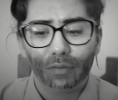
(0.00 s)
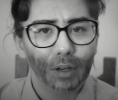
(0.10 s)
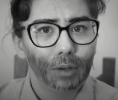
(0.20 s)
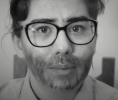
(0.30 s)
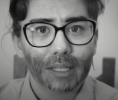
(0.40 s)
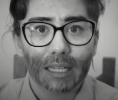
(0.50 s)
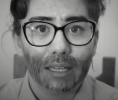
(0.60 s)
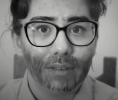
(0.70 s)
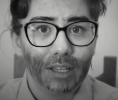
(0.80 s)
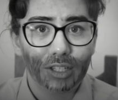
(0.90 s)
films,
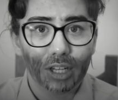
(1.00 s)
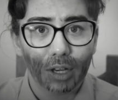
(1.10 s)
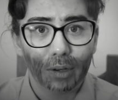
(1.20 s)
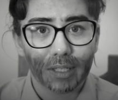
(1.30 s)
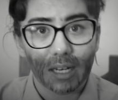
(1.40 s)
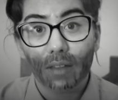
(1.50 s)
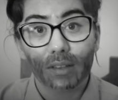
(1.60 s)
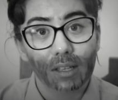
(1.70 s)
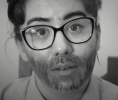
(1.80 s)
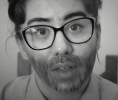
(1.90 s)
TV shows, and
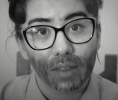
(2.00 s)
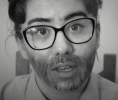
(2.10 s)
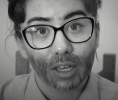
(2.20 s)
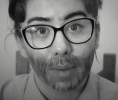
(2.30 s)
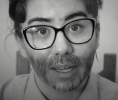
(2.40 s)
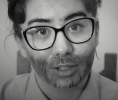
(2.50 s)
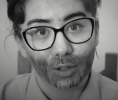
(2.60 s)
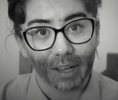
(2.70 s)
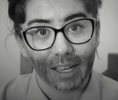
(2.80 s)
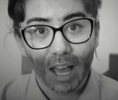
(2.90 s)
other stuff that I think you might
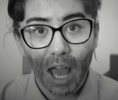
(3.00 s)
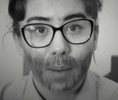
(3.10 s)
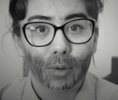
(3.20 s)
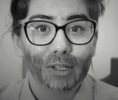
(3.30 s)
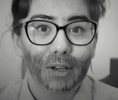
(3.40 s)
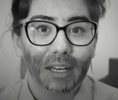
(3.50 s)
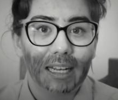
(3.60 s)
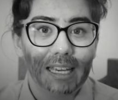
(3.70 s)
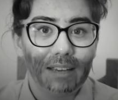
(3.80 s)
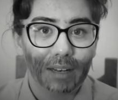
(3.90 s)
enjoy. I'm also going
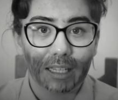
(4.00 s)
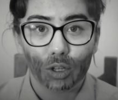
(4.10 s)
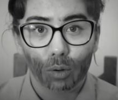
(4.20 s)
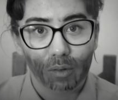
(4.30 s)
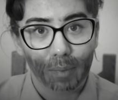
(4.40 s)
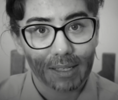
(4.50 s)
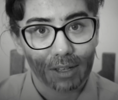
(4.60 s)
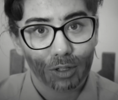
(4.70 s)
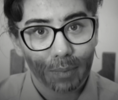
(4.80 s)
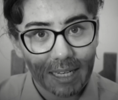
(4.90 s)
to leave a link to all of my
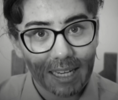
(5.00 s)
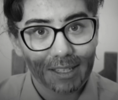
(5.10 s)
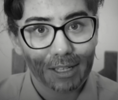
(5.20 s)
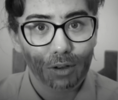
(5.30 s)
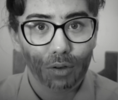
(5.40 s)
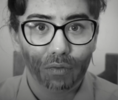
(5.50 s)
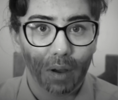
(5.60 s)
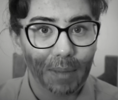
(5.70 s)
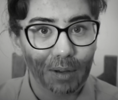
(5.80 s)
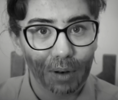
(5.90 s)
social media so you can
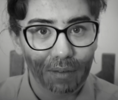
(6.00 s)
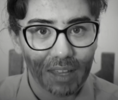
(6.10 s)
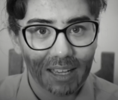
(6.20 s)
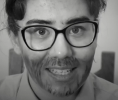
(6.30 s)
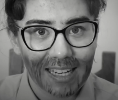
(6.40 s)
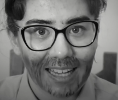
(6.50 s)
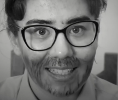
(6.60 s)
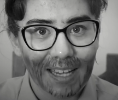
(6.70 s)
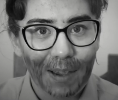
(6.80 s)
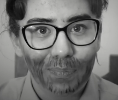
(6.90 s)
find me all over the
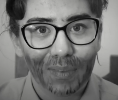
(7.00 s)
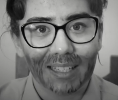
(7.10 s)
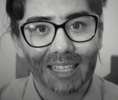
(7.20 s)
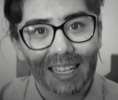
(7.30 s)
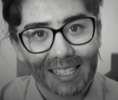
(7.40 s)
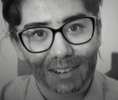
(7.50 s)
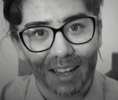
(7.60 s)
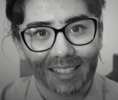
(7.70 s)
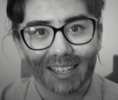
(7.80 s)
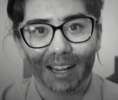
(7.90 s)
internet. Until I see you
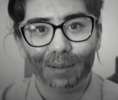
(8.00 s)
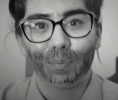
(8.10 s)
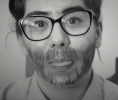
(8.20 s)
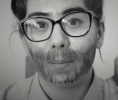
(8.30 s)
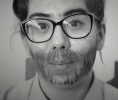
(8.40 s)
next time.